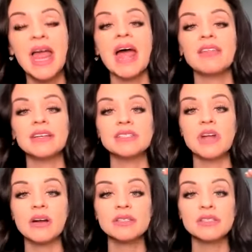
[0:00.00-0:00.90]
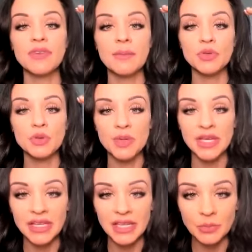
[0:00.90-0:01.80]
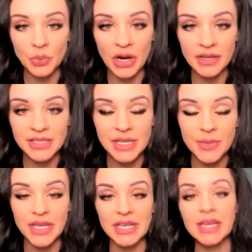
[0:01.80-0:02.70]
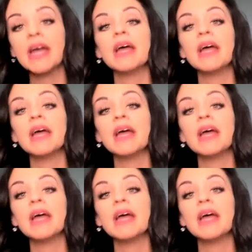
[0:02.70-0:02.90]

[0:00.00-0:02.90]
And that starts from you being in proximity.